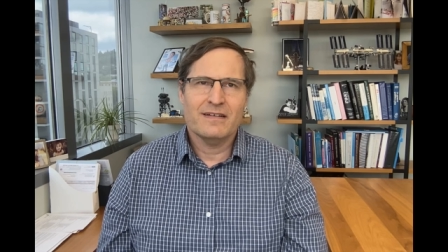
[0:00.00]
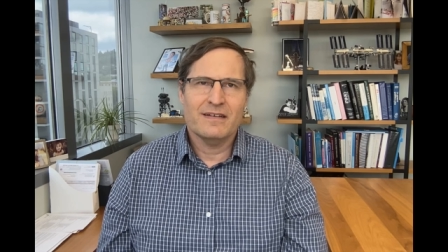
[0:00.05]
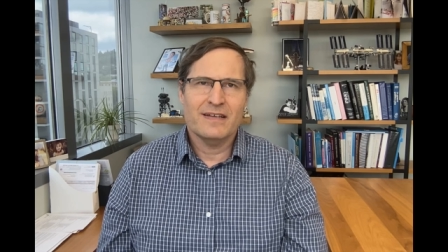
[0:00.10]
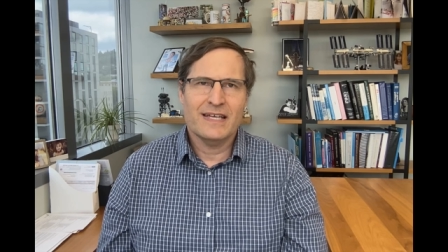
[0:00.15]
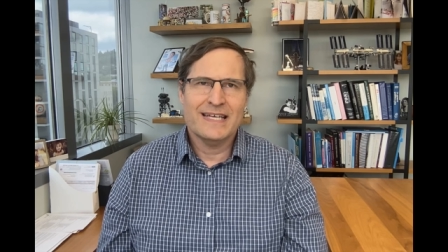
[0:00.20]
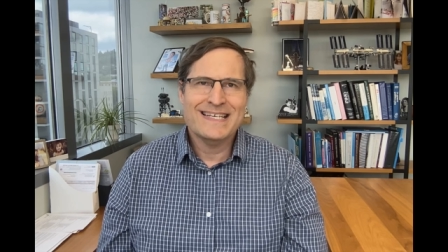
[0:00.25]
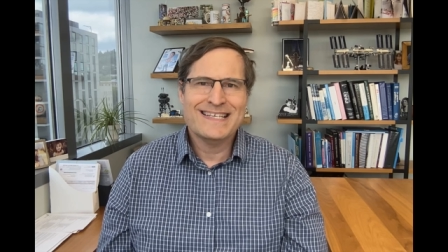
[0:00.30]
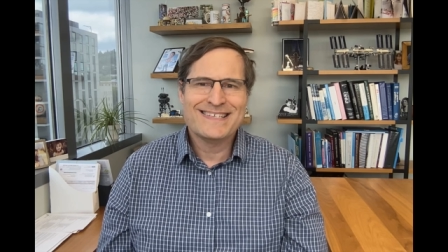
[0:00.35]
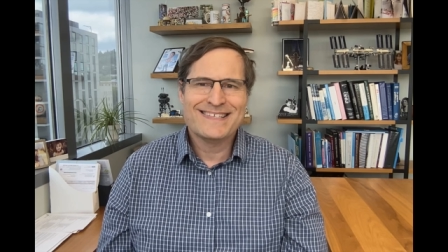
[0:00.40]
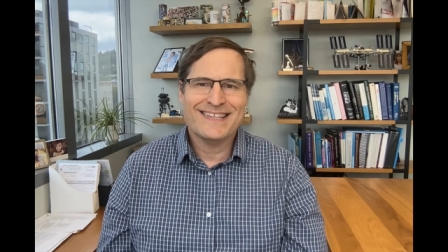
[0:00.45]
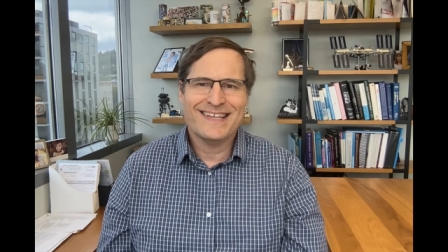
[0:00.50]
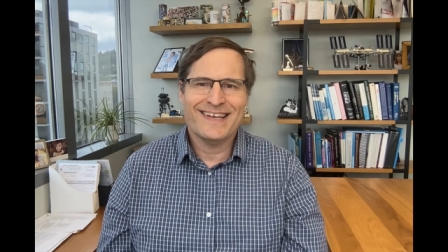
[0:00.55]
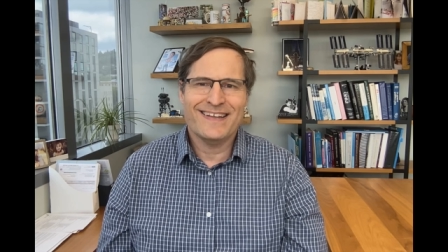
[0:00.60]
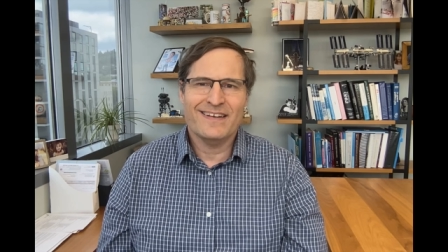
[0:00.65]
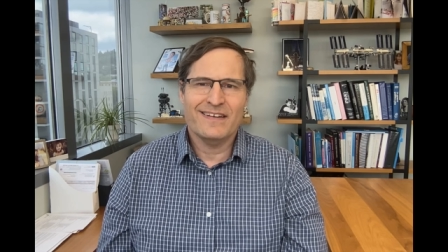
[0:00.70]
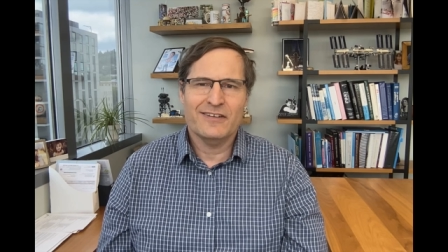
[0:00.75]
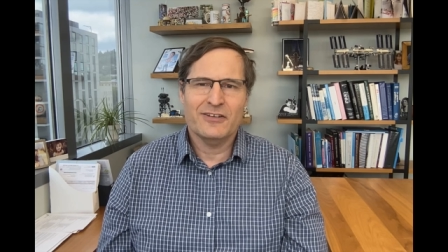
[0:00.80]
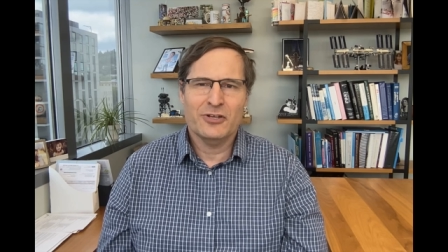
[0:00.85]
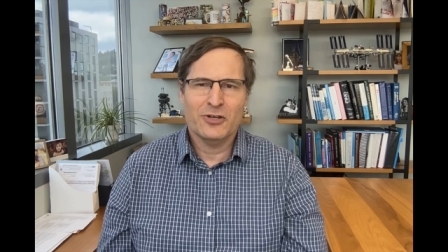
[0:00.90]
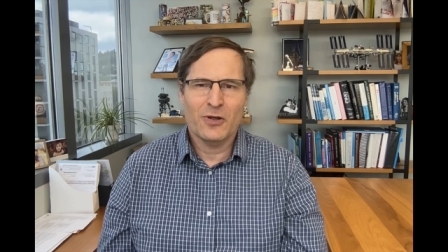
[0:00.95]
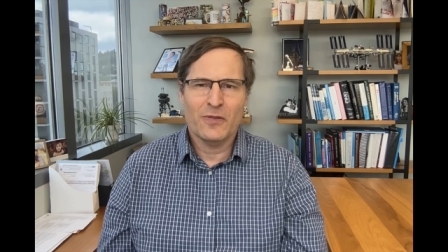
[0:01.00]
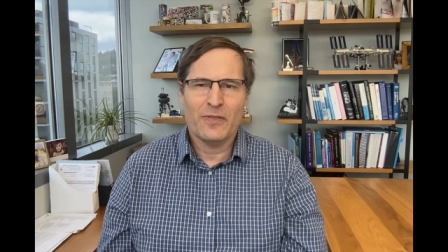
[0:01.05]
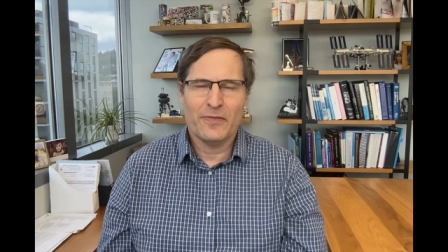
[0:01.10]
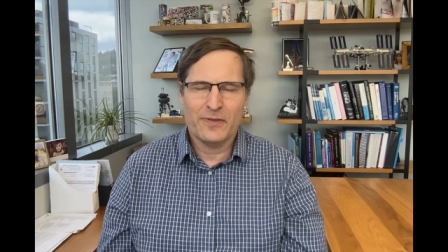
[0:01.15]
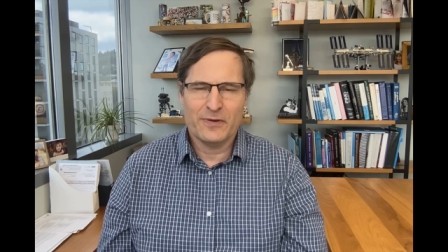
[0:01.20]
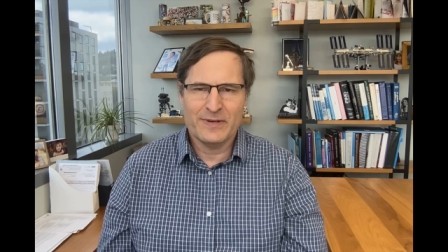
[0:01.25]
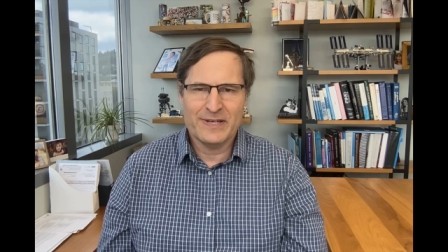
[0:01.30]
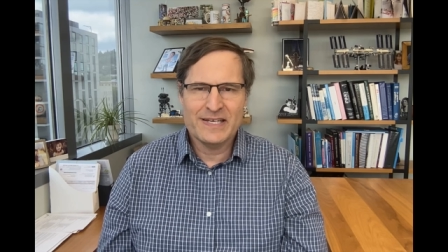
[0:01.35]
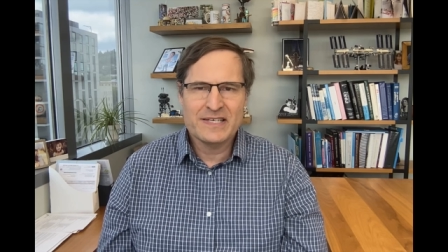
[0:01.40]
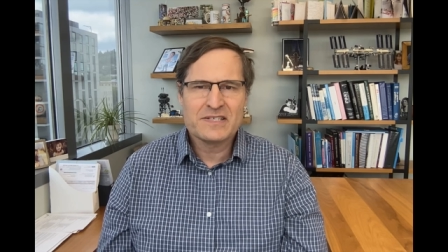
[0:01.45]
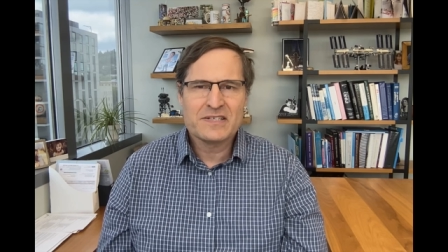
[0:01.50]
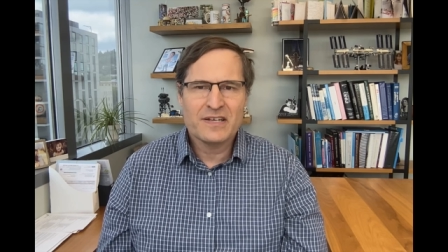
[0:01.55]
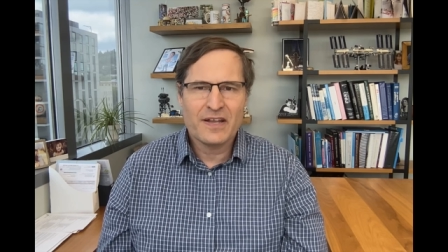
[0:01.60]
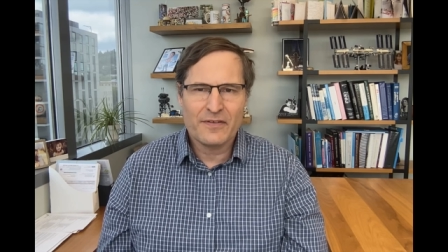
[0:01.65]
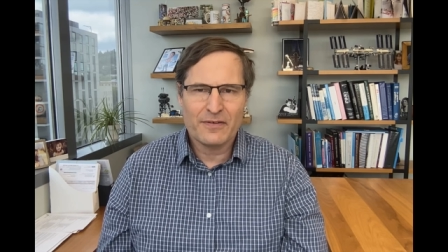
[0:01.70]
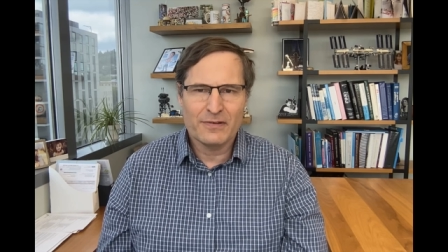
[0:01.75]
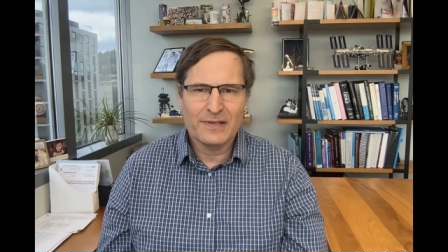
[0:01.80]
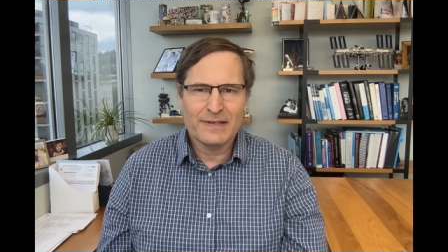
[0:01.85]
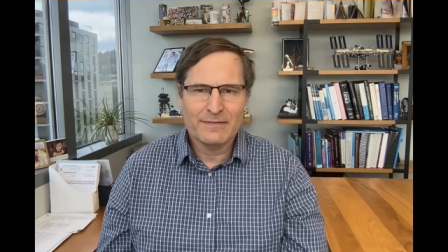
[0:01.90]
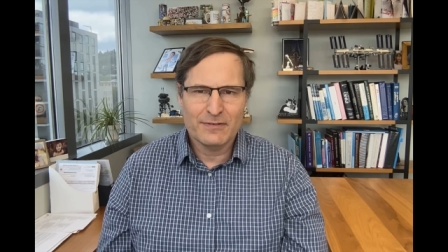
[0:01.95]
is that, that there is another
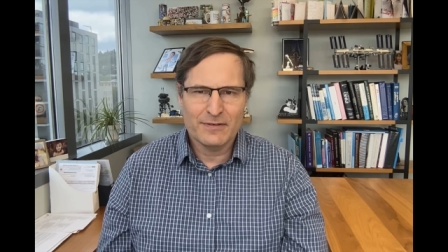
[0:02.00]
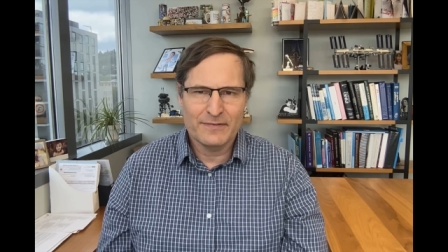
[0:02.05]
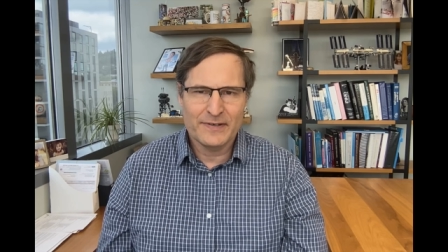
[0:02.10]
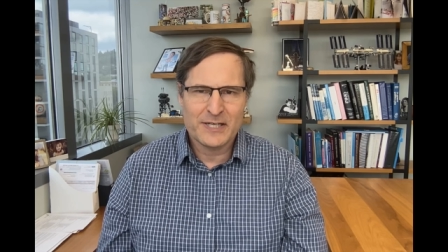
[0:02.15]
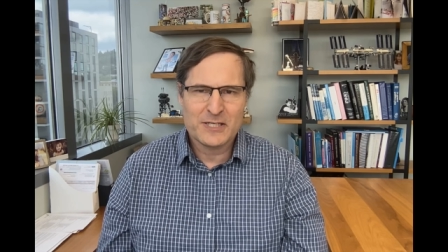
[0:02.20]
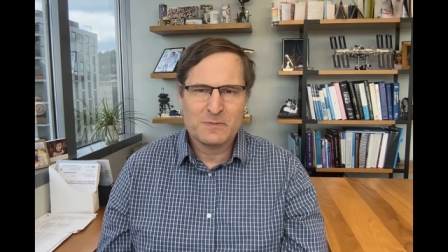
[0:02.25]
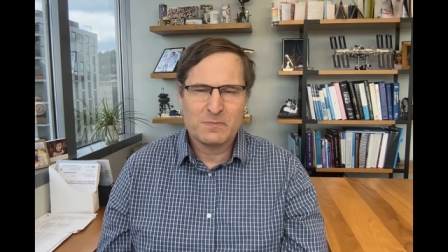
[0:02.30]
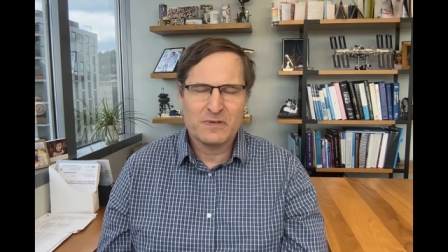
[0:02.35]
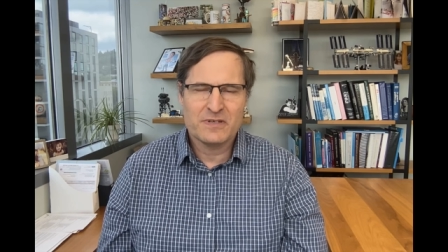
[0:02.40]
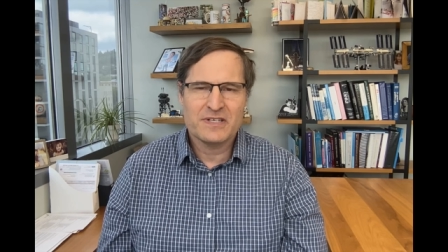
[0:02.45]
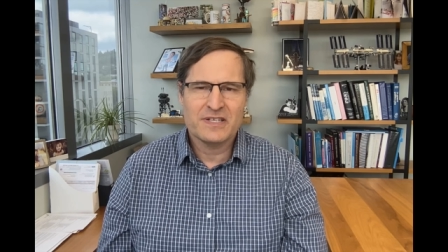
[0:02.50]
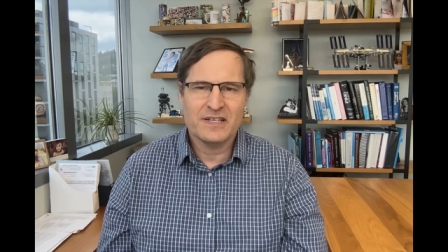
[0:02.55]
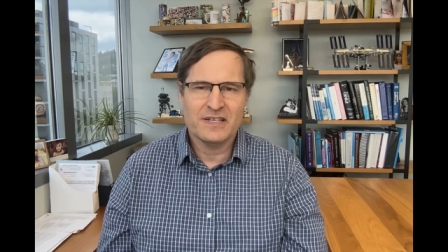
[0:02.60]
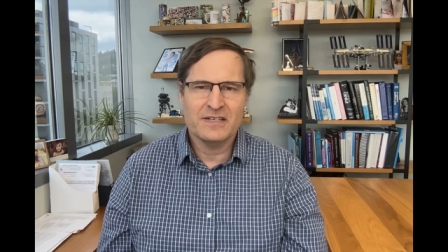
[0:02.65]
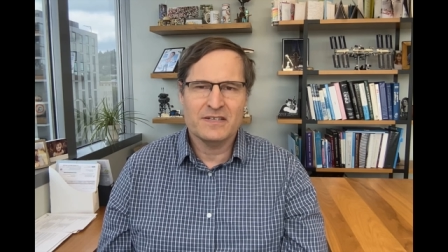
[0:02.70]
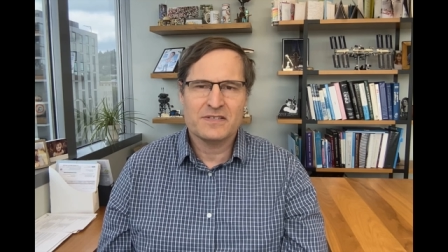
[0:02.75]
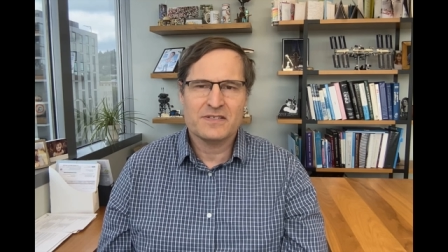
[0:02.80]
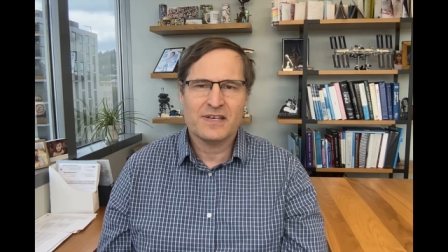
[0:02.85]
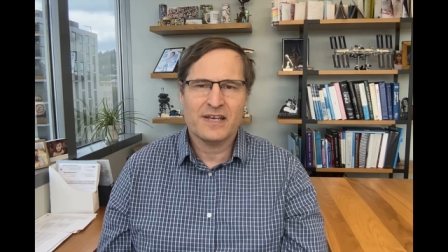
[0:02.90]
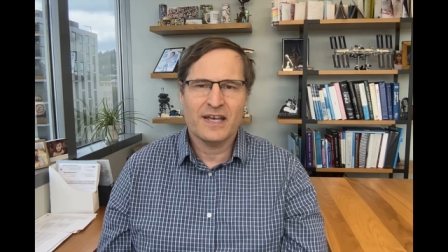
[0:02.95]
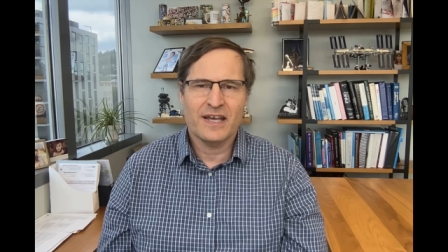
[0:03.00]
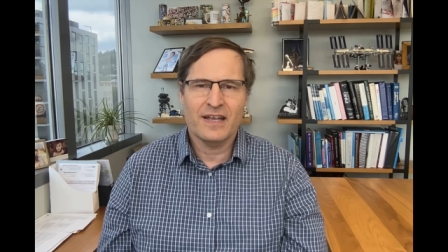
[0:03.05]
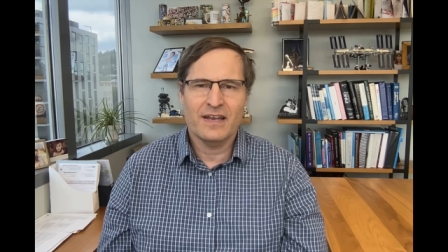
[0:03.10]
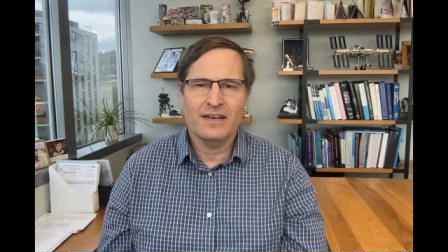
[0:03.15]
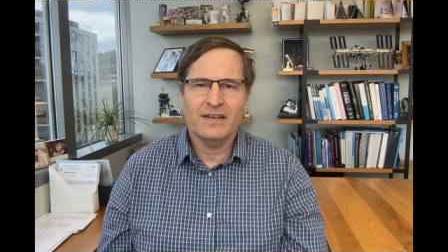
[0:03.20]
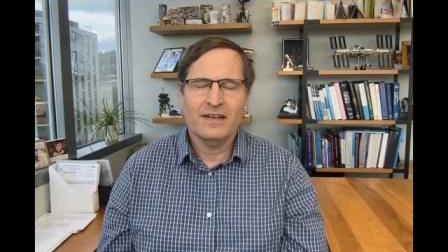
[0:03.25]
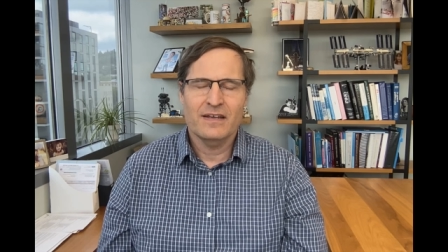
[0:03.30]
level of expertise, and